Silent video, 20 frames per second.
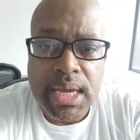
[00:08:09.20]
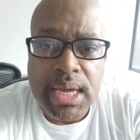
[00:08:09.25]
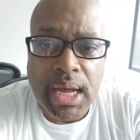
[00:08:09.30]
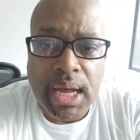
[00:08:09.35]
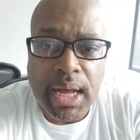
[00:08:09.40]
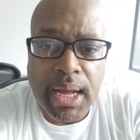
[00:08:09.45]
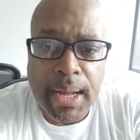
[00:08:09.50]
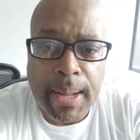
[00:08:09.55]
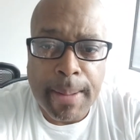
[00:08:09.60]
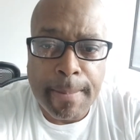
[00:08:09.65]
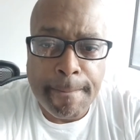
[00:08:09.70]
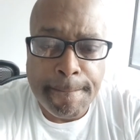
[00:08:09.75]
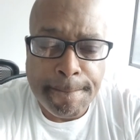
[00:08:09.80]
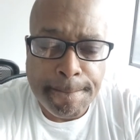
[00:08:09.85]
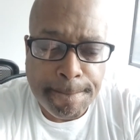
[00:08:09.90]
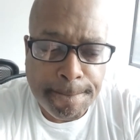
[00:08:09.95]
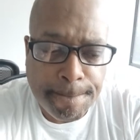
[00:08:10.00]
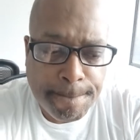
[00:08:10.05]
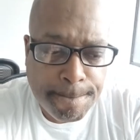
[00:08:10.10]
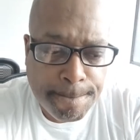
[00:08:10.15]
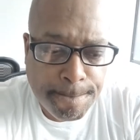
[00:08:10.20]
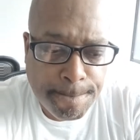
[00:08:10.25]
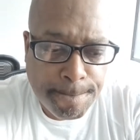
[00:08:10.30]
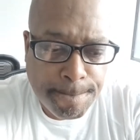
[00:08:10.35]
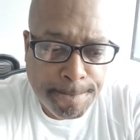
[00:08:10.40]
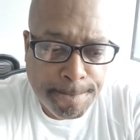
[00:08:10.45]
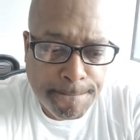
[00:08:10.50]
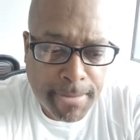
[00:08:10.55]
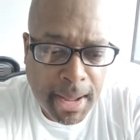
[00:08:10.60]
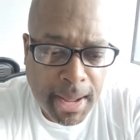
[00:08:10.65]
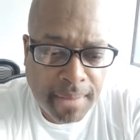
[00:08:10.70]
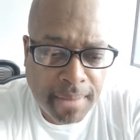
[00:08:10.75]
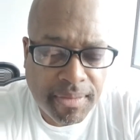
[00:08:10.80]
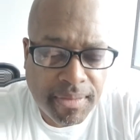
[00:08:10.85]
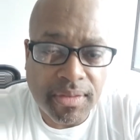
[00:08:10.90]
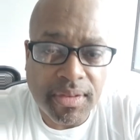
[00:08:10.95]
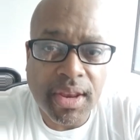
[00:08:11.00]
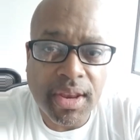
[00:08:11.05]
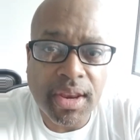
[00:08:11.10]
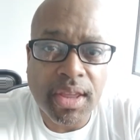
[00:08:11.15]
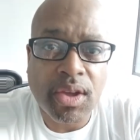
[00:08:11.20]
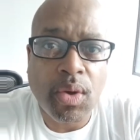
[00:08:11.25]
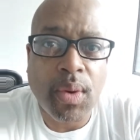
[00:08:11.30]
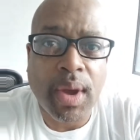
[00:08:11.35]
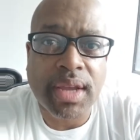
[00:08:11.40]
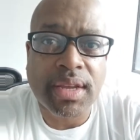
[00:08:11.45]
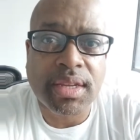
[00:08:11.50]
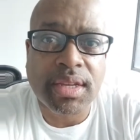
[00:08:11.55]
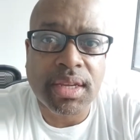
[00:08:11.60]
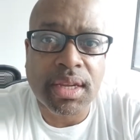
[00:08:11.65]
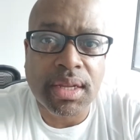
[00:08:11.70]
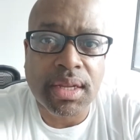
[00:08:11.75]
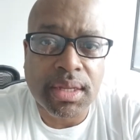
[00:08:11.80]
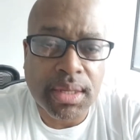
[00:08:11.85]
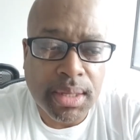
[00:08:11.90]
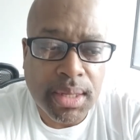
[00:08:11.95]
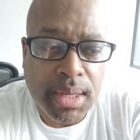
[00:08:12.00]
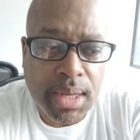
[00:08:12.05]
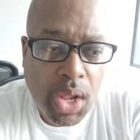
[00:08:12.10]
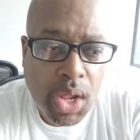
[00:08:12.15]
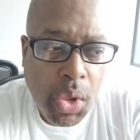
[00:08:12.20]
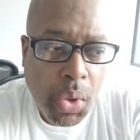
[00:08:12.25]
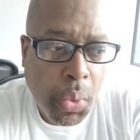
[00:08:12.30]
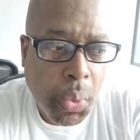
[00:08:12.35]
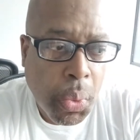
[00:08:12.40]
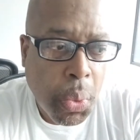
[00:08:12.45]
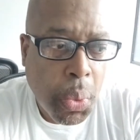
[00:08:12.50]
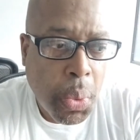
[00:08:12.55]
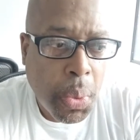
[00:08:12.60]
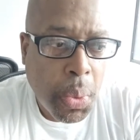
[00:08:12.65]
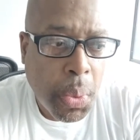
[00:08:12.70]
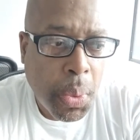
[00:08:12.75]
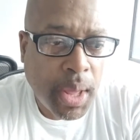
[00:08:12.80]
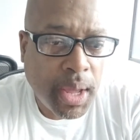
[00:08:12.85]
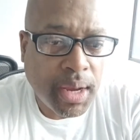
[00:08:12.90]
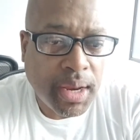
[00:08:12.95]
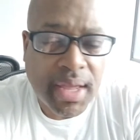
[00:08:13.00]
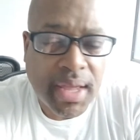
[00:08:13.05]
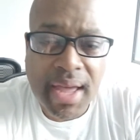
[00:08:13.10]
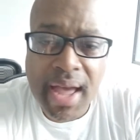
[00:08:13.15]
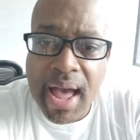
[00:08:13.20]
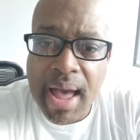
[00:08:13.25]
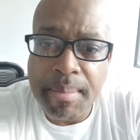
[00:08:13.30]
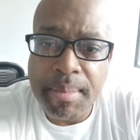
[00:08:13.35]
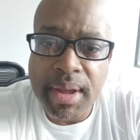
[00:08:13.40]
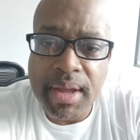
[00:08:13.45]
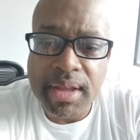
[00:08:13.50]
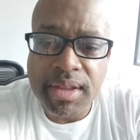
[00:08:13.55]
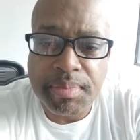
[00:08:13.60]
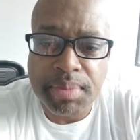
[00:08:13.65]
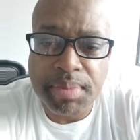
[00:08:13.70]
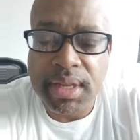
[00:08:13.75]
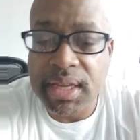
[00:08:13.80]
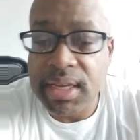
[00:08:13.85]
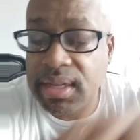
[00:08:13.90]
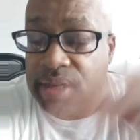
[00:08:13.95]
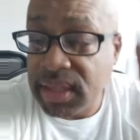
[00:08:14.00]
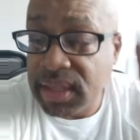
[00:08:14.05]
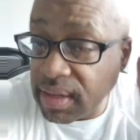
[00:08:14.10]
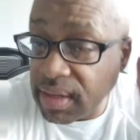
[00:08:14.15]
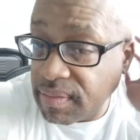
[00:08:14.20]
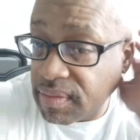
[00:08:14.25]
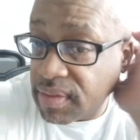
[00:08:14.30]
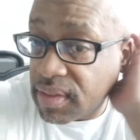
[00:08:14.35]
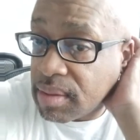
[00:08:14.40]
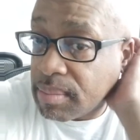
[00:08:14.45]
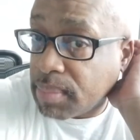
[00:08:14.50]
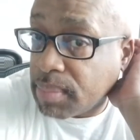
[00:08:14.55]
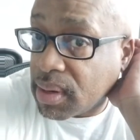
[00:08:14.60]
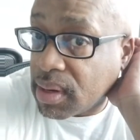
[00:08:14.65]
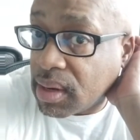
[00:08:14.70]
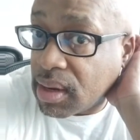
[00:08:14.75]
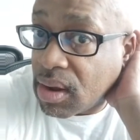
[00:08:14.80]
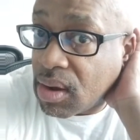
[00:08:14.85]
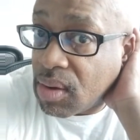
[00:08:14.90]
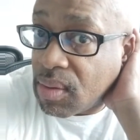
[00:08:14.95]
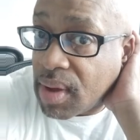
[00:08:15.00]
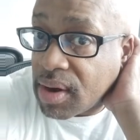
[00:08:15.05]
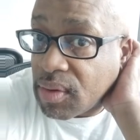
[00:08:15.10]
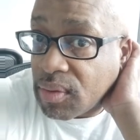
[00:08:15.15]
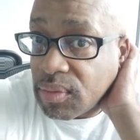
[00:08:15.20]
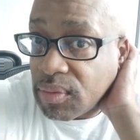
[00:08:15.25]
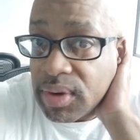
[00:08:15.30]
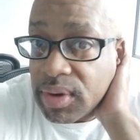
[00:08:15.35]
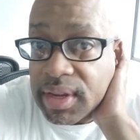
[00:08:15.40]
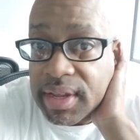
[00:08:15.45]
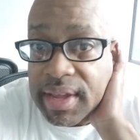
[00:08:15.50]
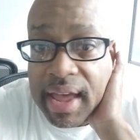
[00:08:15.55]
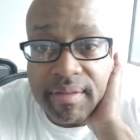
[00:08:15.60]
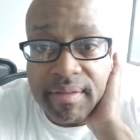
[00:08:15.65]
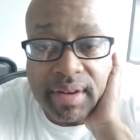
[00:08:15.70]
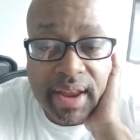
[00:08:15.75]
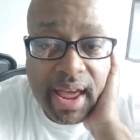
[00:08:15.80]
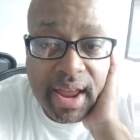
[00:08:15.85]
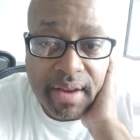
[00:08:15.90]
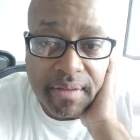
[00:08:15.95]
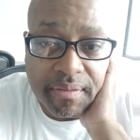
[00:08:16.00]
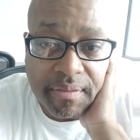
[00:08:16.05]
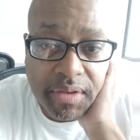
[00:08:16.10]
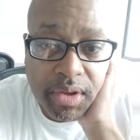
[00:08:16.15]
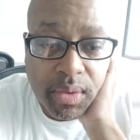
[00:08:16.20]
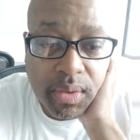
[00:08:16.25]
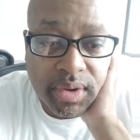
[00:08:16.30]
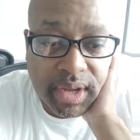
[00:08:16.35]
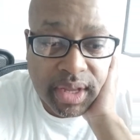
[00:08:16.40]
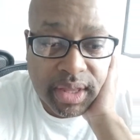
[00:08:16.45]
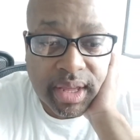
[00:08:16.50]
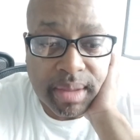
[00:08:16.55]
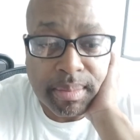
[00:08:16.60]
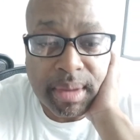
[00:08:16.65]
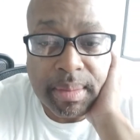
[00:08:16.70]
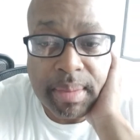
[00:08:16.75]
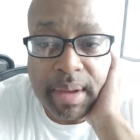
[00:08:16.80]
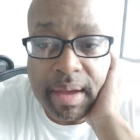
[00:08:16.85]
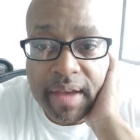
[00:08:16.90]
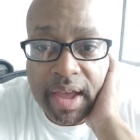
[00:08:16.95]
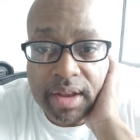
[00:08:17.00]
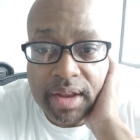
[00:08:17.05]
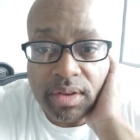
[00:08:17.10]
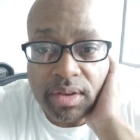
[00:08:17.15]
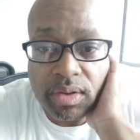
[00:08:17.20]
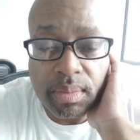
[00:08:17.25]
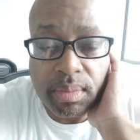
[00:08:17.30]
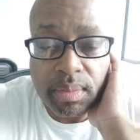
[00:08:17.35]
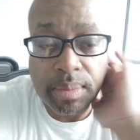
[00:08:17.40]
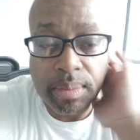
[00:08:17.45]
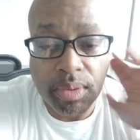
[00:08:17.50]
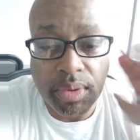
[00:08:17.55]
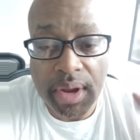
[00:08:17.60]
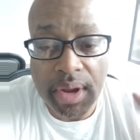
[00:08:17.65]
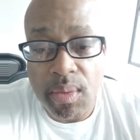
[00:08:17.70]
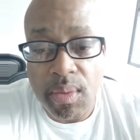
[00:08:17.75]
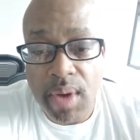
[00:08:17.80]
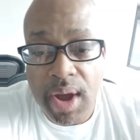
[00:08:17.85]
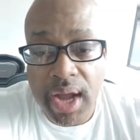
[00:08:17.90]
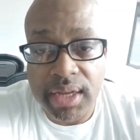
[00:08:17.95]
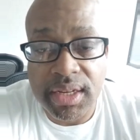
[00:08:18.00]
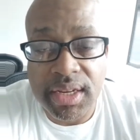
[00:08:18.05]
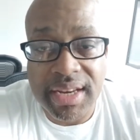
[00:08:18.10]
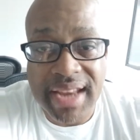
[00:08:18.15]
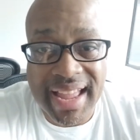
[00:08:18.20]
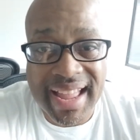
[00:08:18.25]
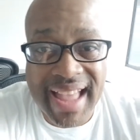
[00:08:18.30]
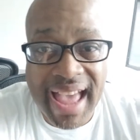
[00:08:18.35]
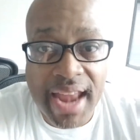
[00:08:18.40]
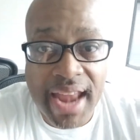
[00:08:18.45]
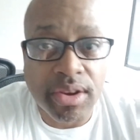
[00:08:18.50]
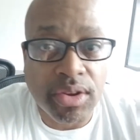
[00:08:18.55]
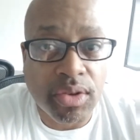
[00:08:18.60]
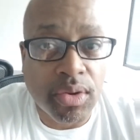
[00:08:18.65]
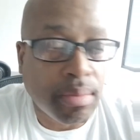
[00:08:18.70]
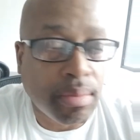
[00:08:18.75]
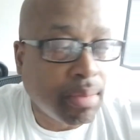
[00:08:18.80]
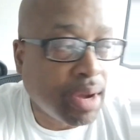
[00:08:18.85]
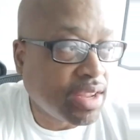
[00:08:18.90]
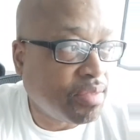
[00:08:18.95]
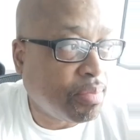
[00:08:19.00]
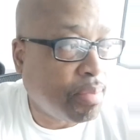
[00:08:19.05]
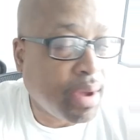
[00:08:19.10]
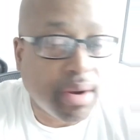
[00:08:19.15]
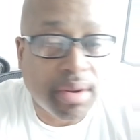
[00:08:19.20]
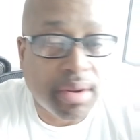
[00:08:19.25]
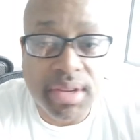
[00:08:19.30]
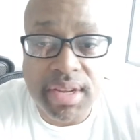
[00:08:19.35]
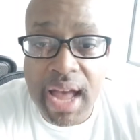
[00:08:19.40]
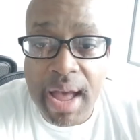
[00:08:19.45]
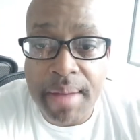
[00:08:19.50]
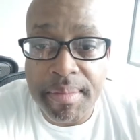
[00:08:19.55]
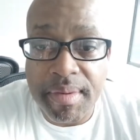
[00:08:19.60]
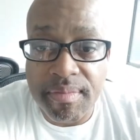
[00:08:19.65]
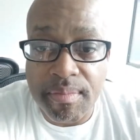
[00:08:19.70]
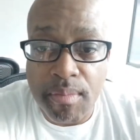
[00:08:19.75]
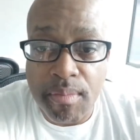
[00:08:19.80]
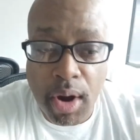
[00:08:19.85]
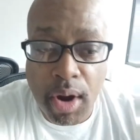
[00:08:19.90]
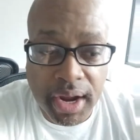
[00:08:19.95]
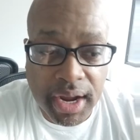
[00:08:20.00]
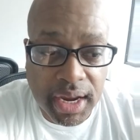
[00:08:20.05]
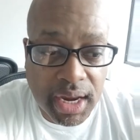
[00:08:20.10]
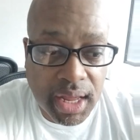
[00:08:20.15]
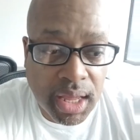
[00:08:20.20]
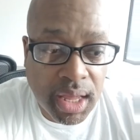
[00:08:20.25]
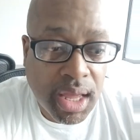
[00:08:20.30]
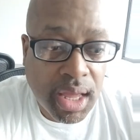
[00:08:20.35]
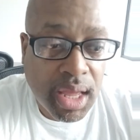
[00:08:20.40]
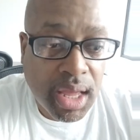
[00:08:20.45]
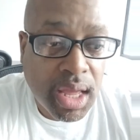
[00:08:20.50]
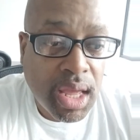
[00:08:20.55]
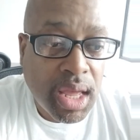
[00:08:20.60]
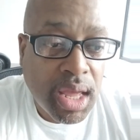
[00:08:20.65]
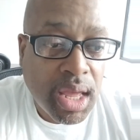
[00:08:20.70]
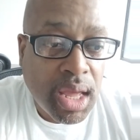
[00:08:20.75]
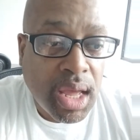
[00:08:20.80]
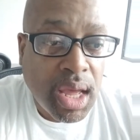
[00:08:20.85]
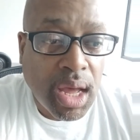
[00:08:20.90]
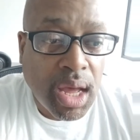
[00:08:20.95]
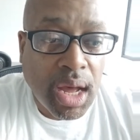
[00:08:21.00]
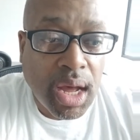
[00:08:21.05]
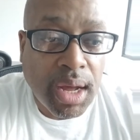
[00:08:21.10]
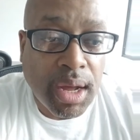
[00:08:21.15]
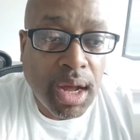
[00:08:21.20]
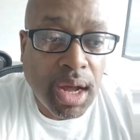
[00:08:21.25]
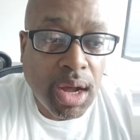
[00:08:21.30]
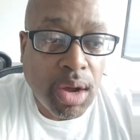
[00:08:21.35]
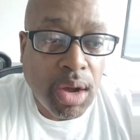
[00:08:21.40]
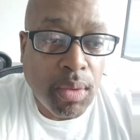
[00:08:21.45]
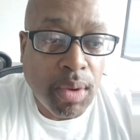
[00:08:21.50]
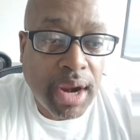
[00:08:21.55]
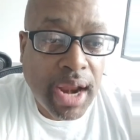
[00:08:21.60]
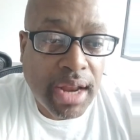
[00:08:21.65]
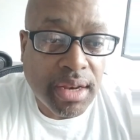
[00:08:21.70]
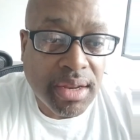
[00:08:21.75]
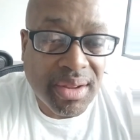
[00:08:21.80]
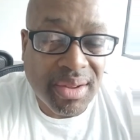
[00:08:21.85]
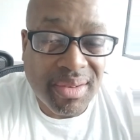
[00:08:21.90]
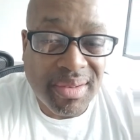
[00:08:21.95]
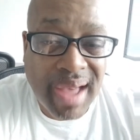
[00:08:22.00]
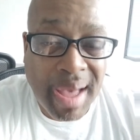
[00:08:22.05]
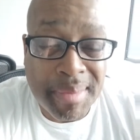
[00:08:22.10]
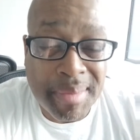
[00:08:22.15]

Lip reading: If there's any questions, any comments, please leave them below. I don't really have a lot of viewers. I think maybe I had 2 people that watch, and I got to do a much better job of marketing what I do.